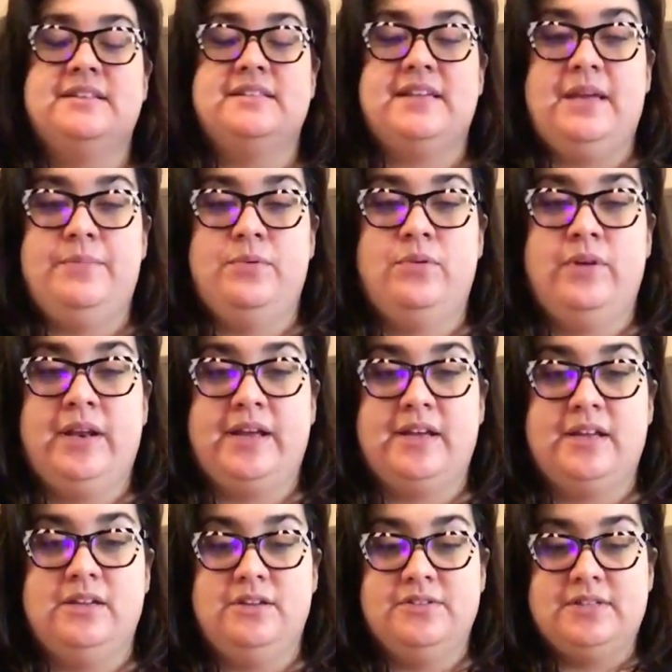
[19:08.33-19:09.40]
a table and I
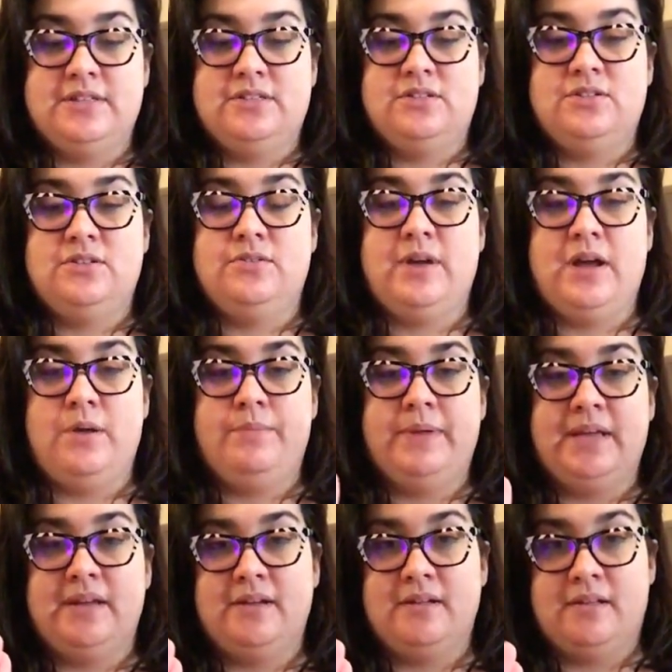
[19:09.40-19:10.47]
can use it to help
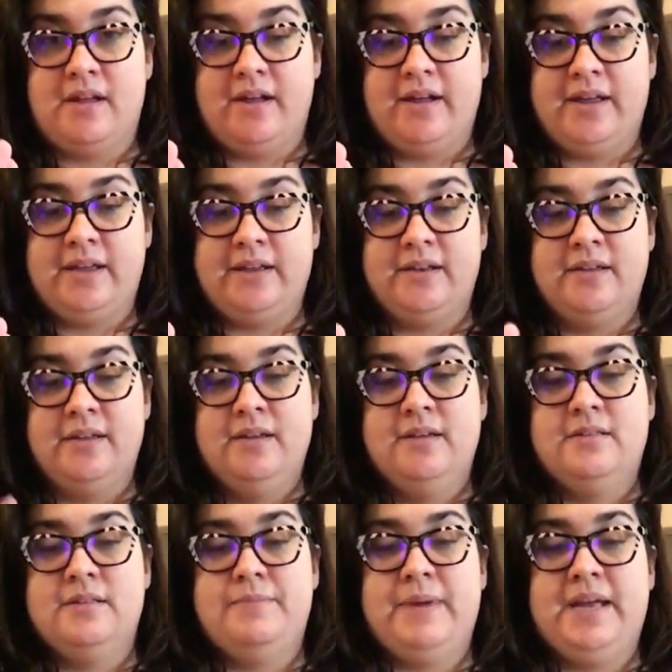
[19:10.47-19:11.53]
incline
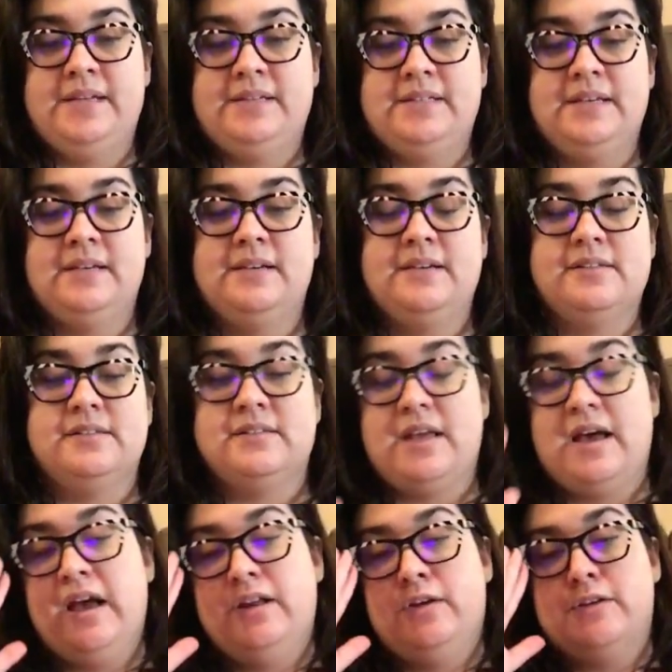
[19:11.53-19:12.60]
the painting, because
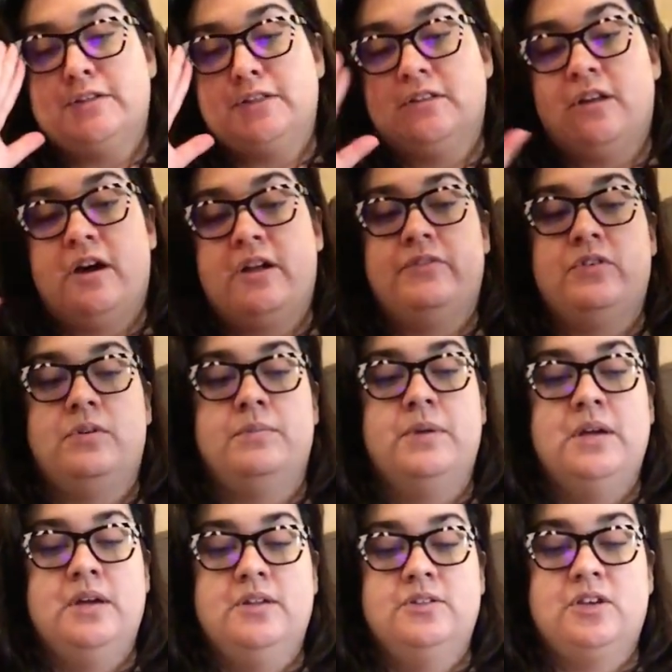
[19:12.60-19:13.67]
I noticed a lot of them
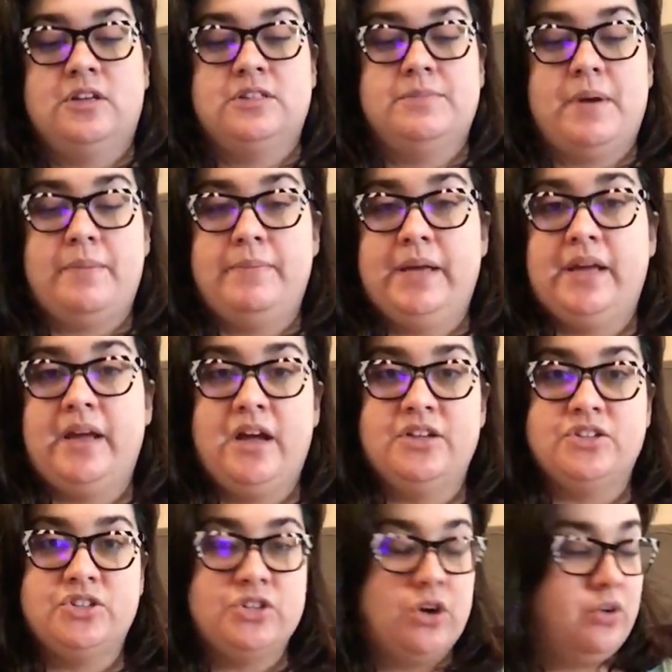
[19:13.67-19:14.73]
talked about being
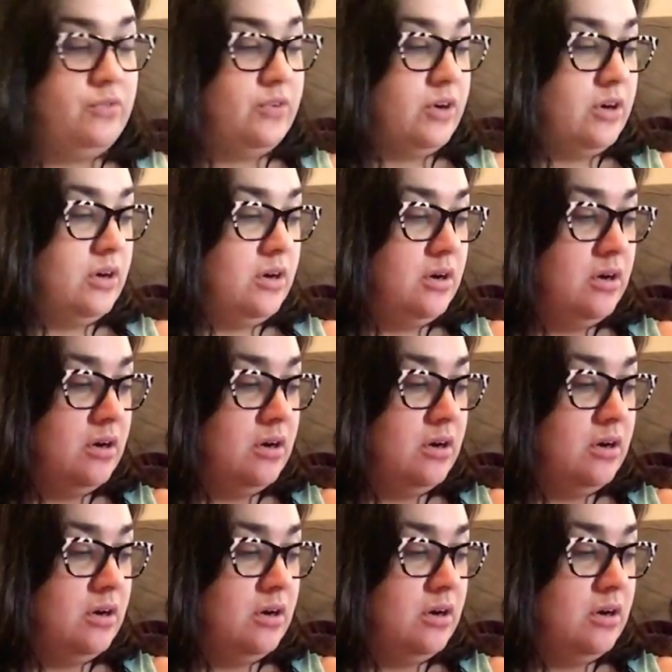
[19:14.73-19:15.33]
hunched over.